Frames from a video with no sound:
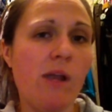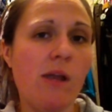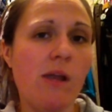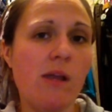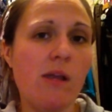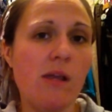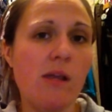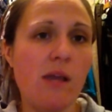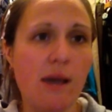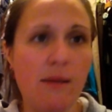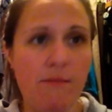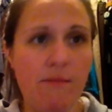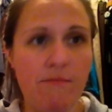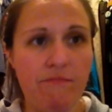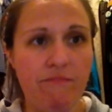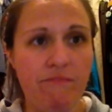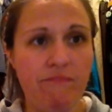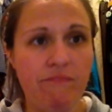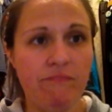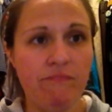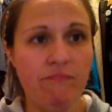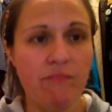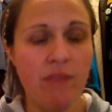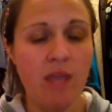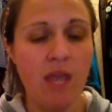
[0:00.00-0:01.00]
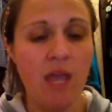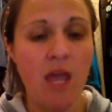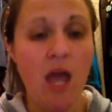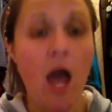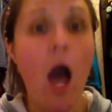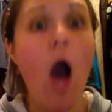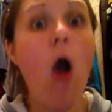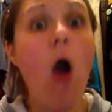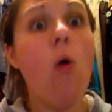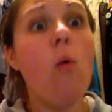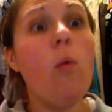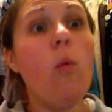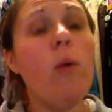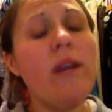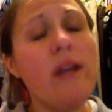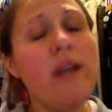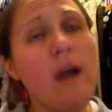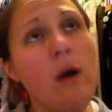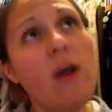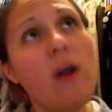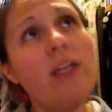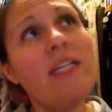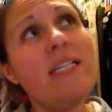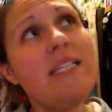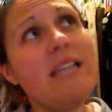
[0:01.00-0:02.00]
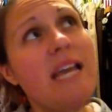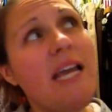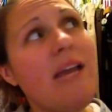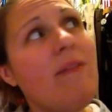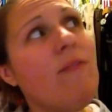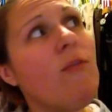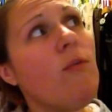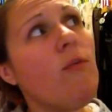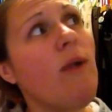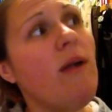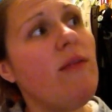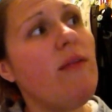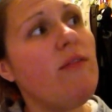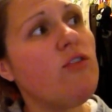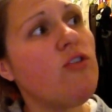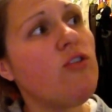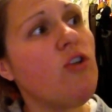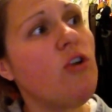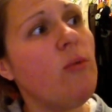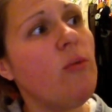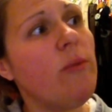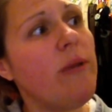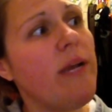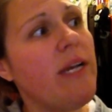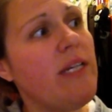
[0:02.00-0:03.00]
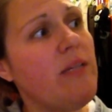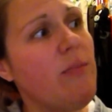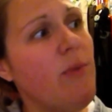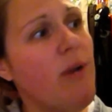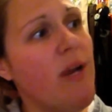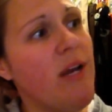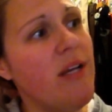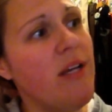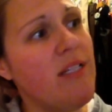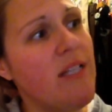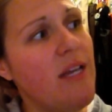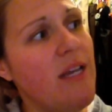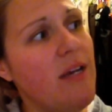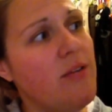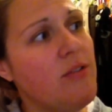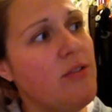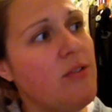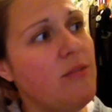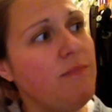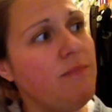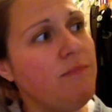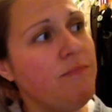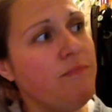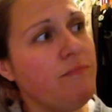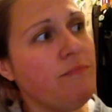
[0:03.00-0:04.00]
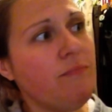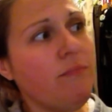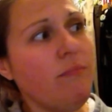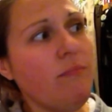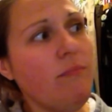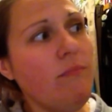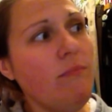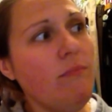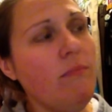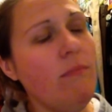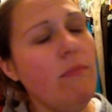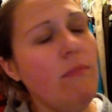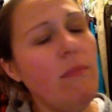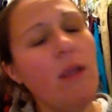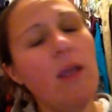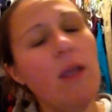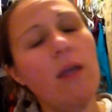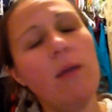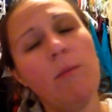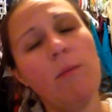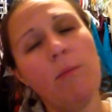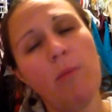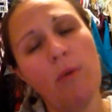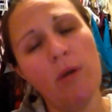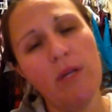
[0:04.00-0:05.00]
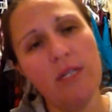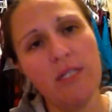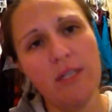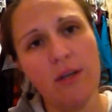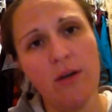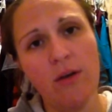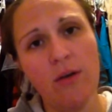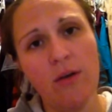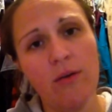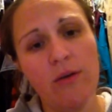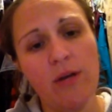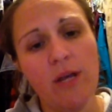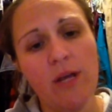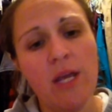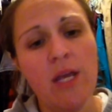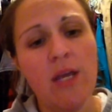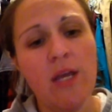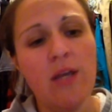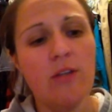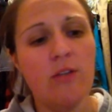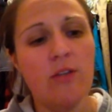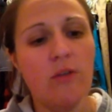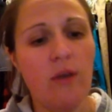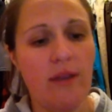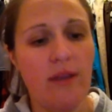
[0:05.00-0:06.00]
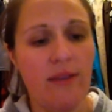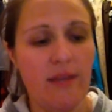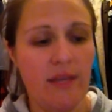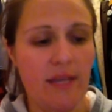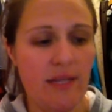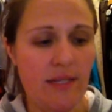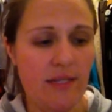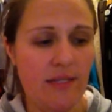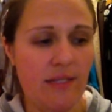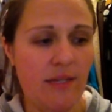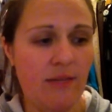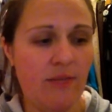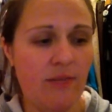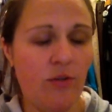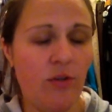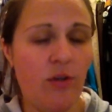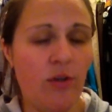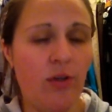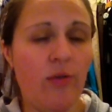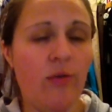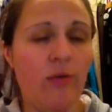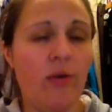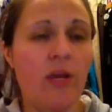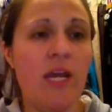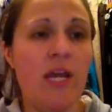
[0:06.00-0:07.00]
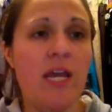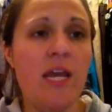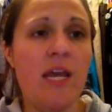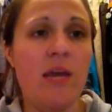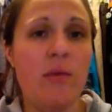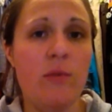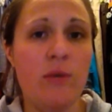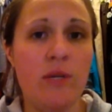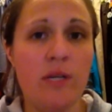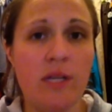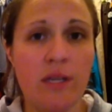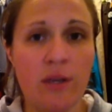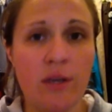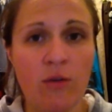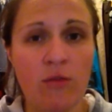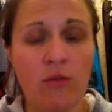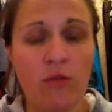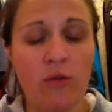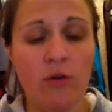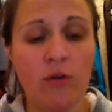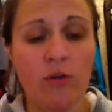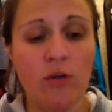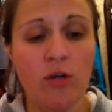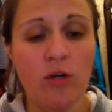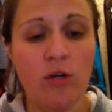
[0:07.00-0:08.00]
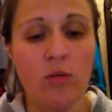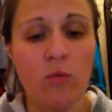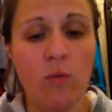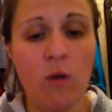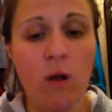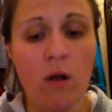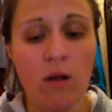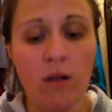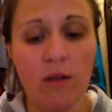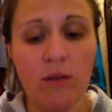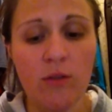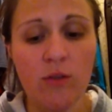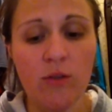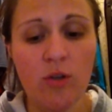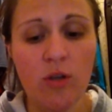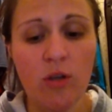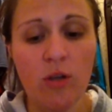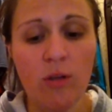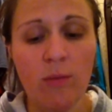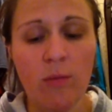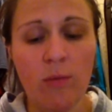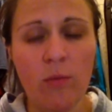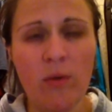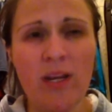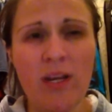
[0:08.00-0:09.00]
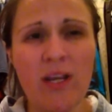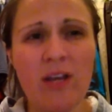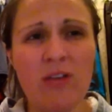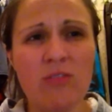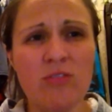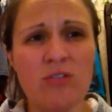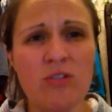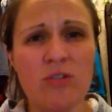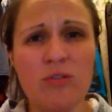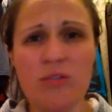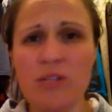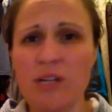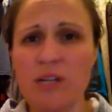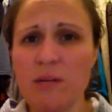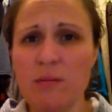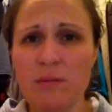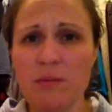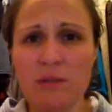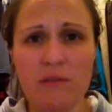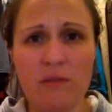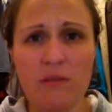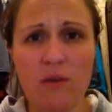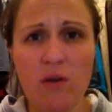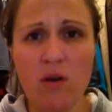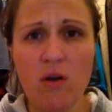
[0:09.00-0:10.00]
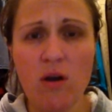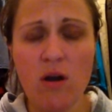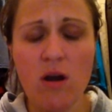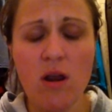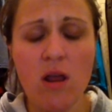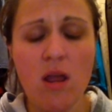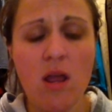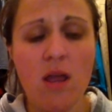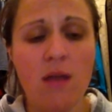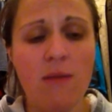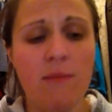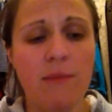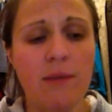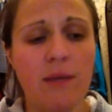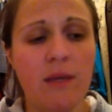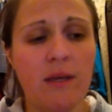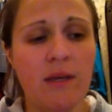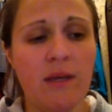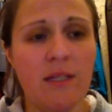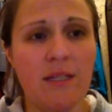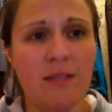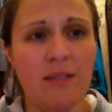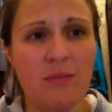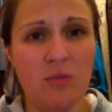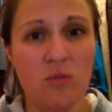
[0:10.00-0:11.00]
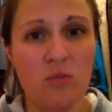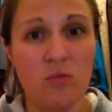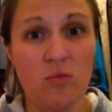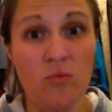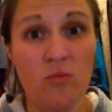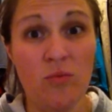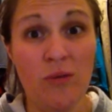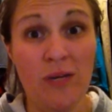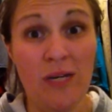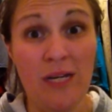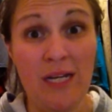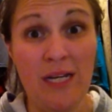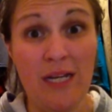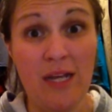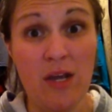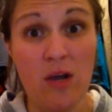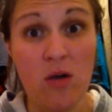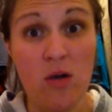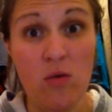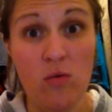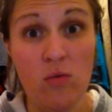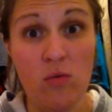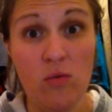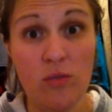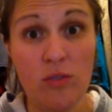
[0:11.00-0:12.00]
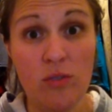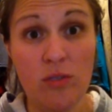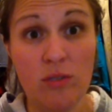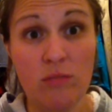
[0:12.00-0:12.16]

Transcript: Yeah. Oh wait, no, I did take him for a ride in the stroller when we got to Brianna's house. Bree's gone, so I had the kids this afternoon. We did go for a, a walk in the stroller, but we didn't go too terribly far because it was really cold